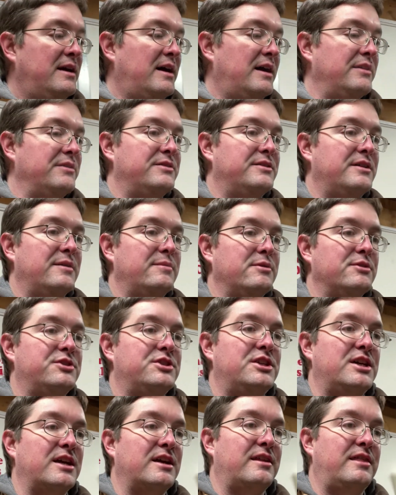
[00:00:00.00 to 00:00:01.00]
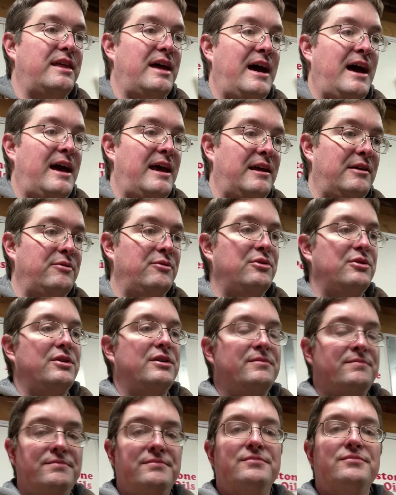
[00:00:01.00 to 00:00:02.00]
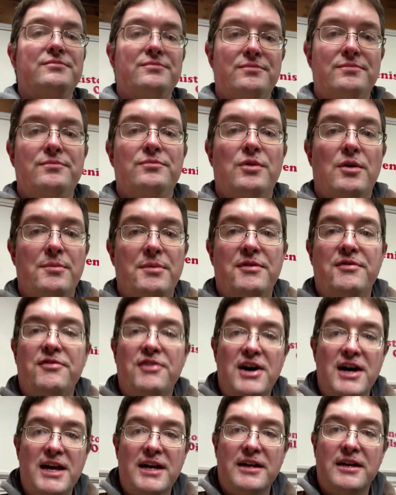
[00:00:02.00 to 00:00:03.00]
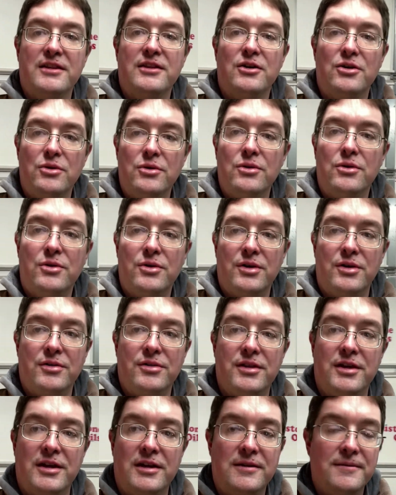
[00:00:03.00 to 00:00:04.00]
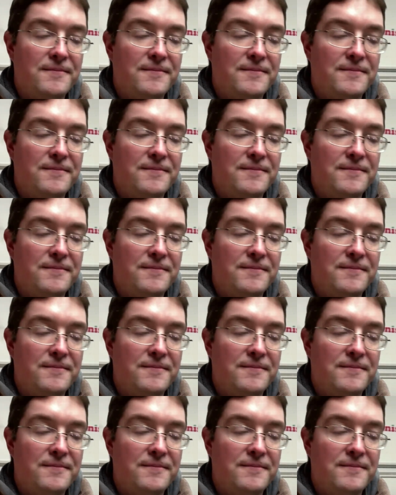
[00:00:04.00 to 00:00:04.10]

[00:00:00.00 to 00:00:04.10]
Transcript: I'll double check that and we'll, we'll be fine on the whole oil thing.